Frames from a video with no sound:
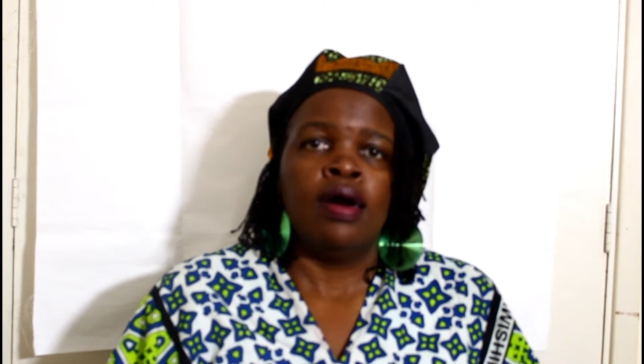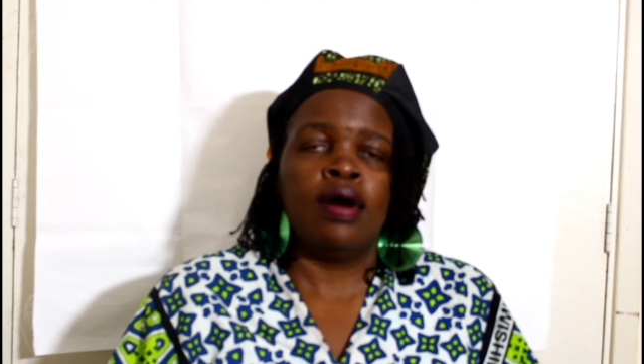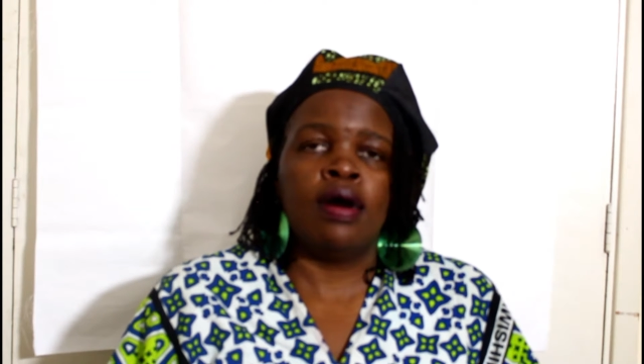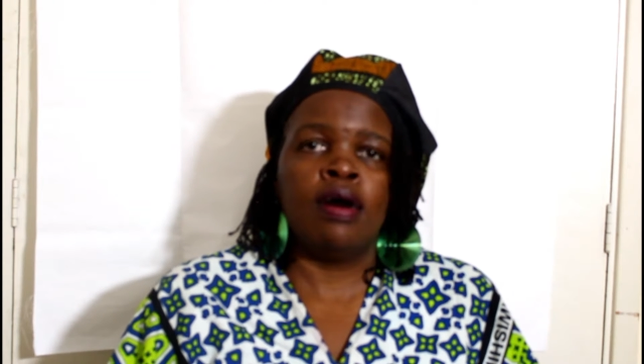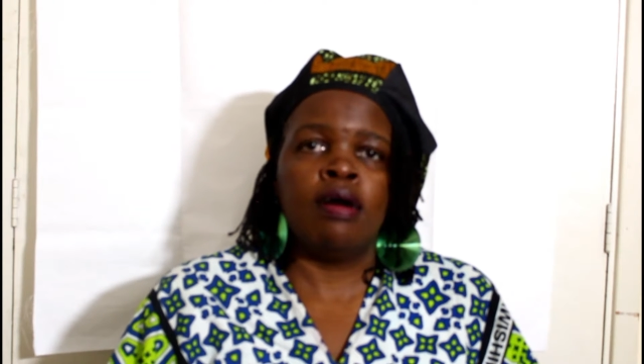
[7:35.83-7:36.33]

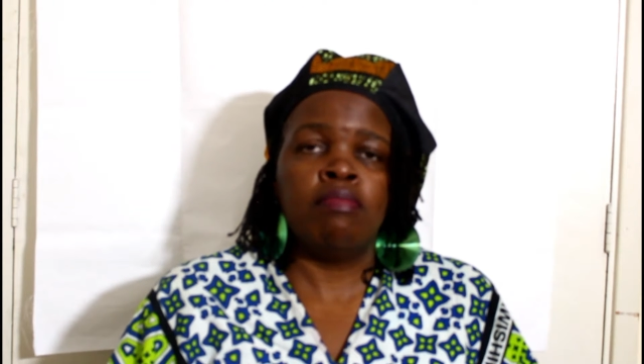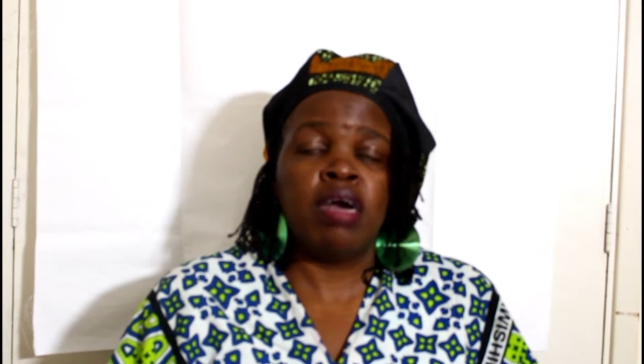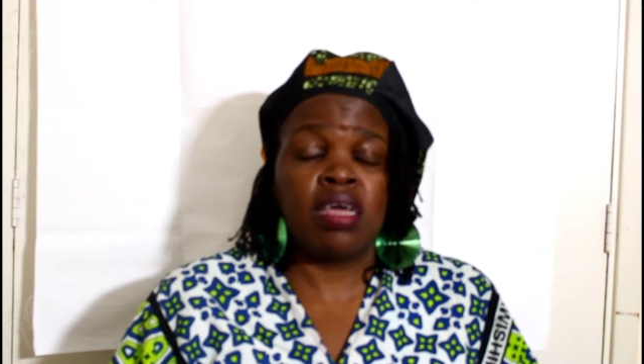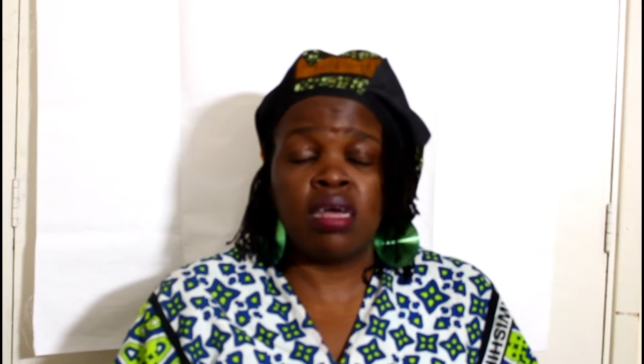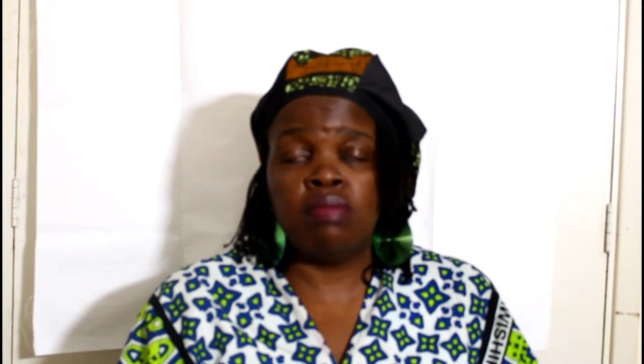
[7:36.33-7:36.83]
Um,
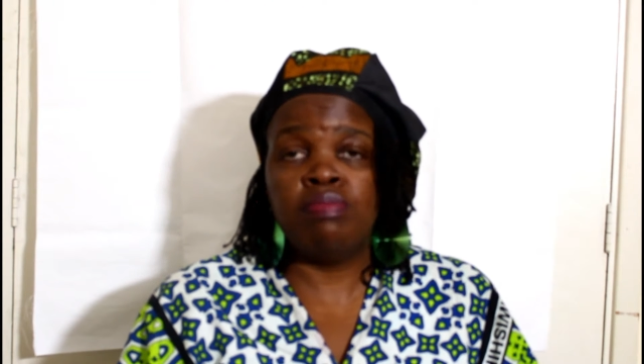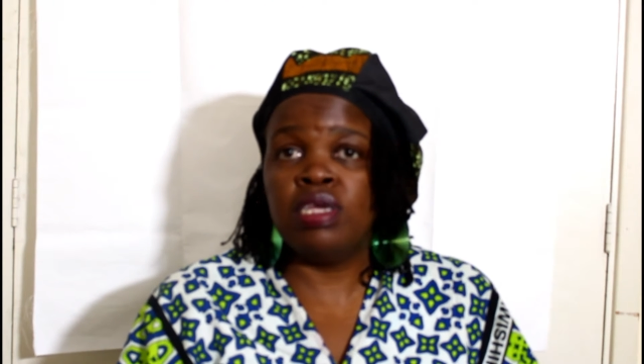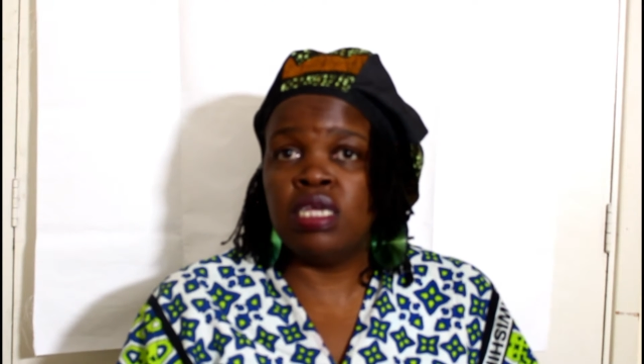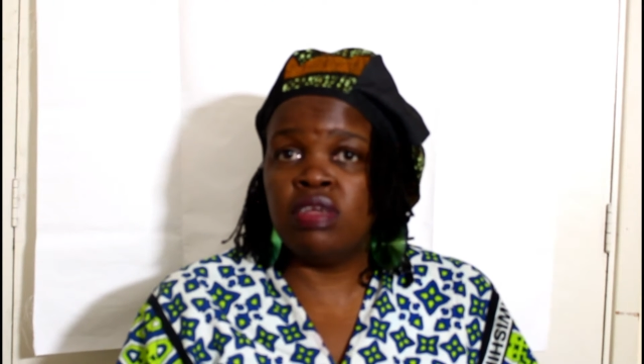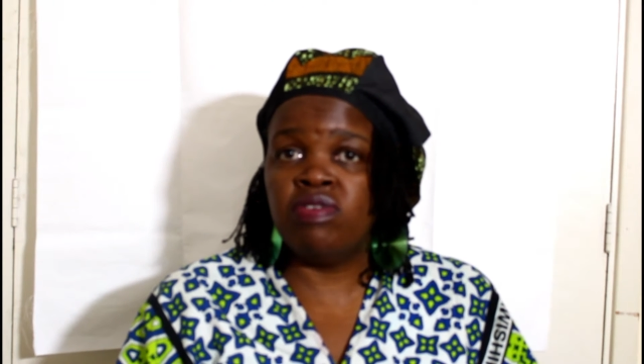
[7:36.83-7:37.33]
I can
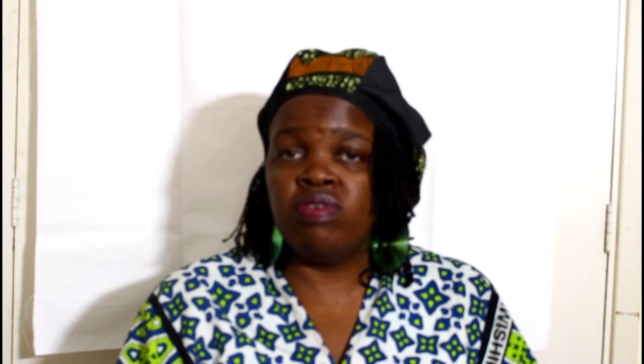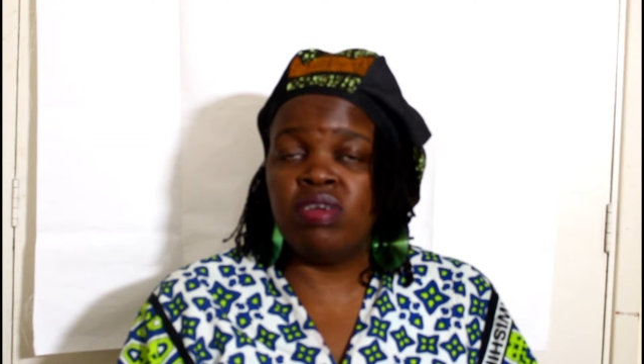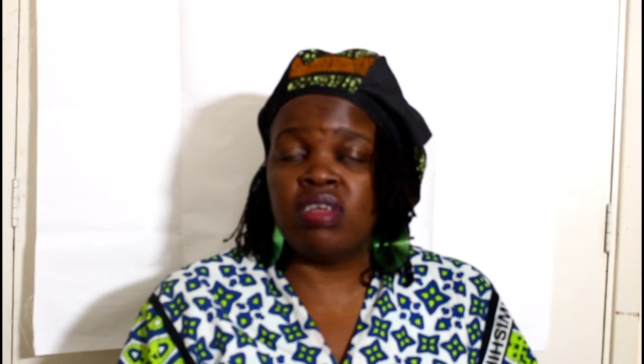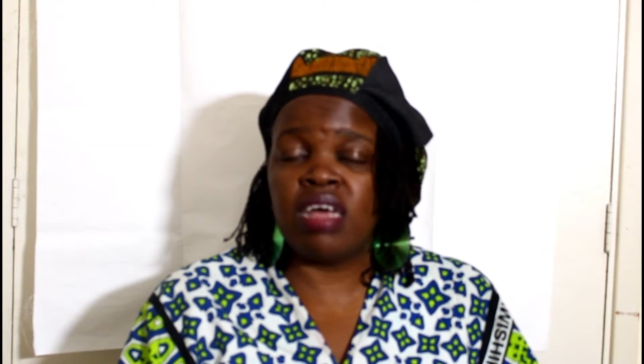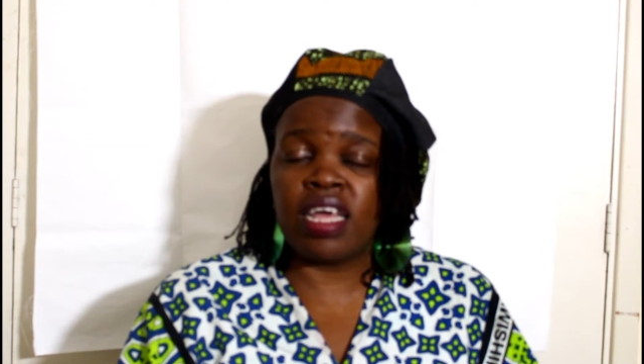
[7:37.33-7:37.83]
be,
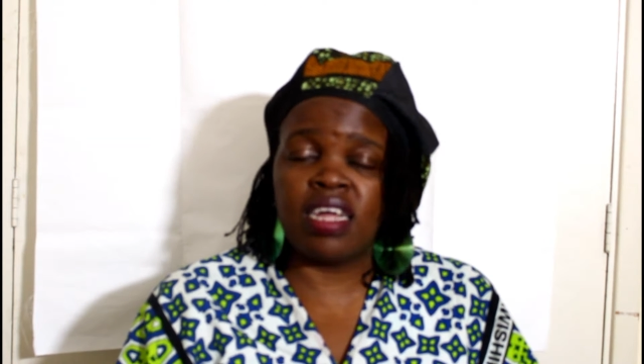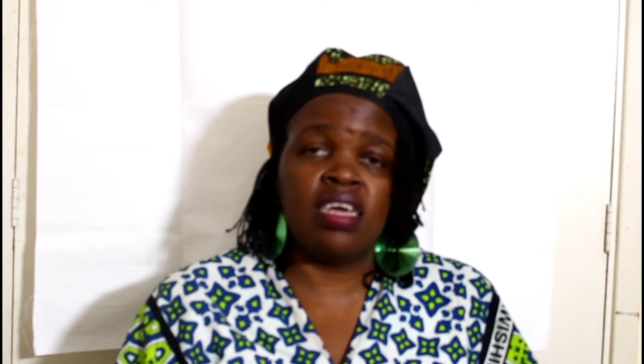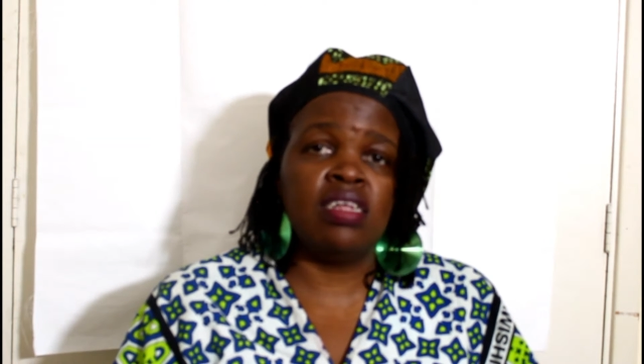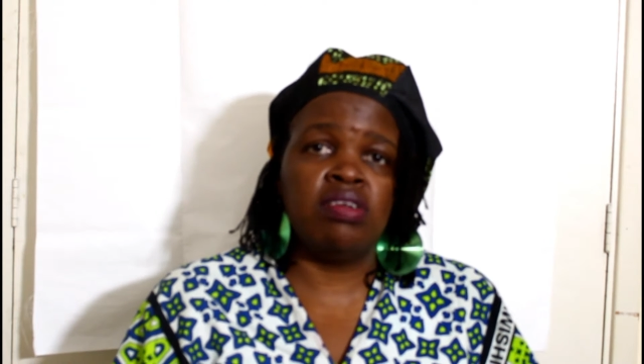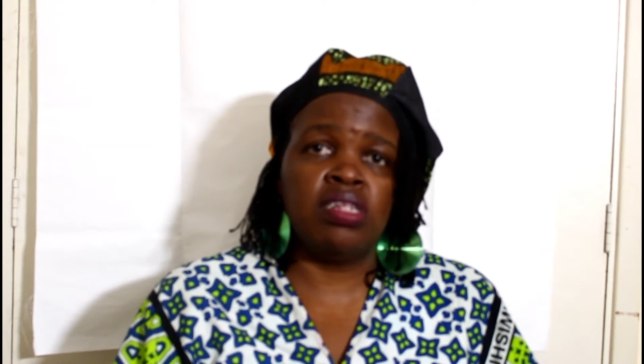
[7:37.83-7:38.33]
I can
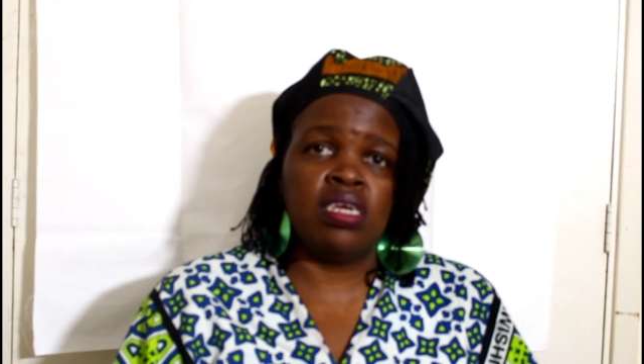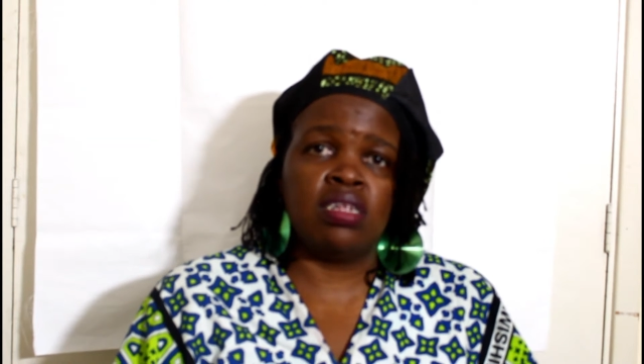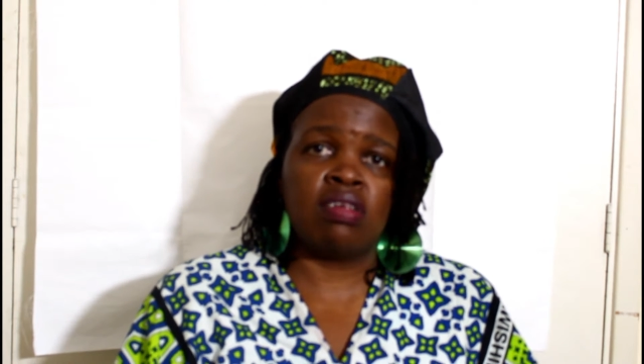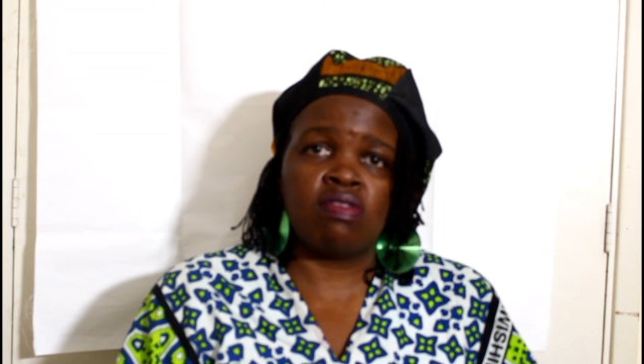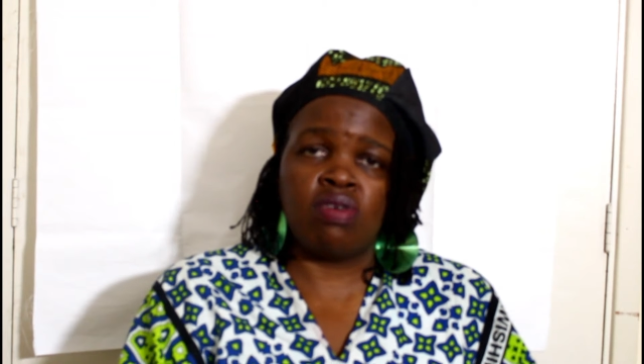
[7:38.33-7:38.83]
get
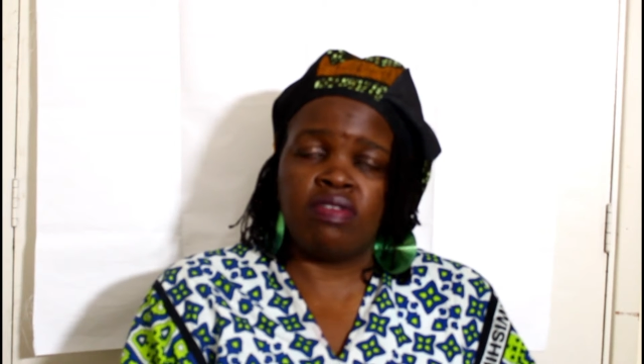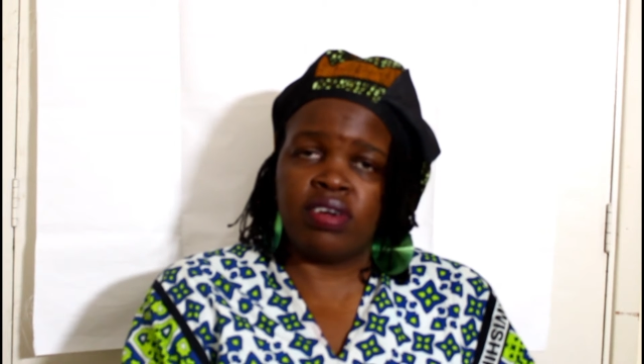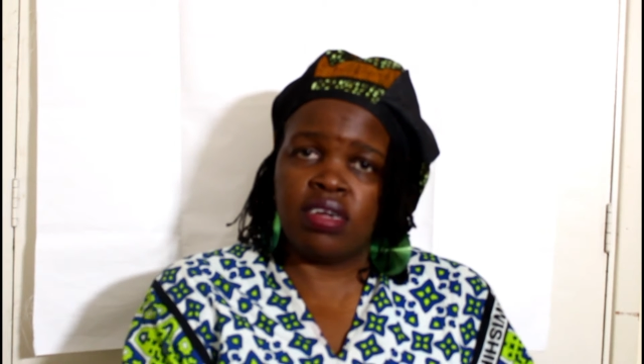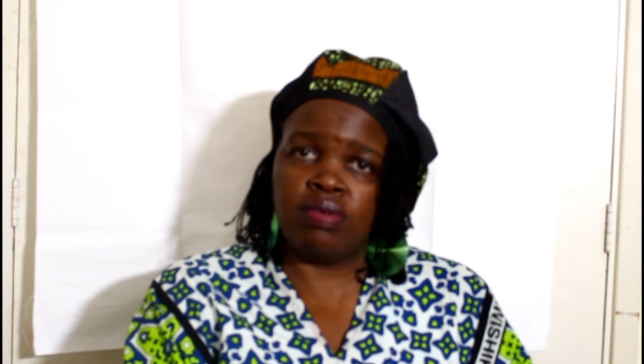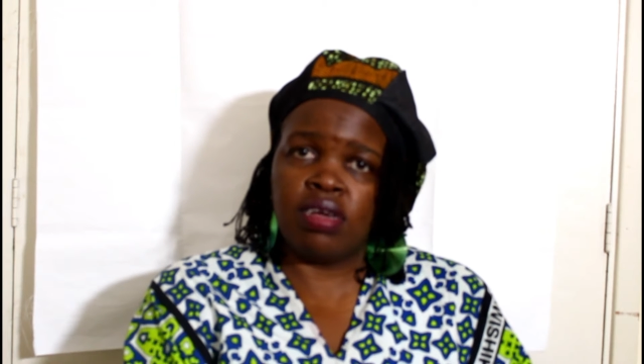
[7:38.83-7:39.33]
irritated as well
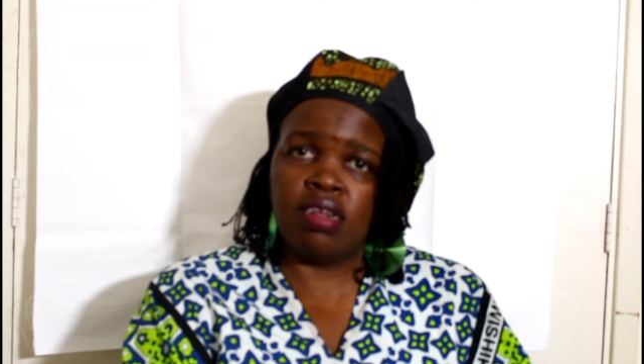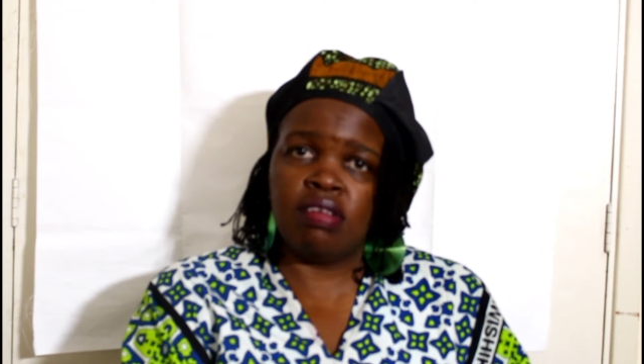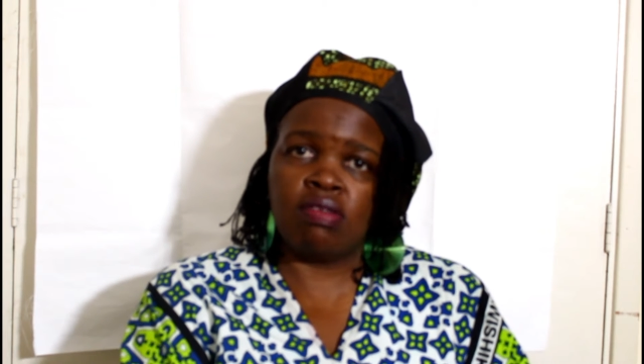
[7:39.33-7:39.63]
very quickly.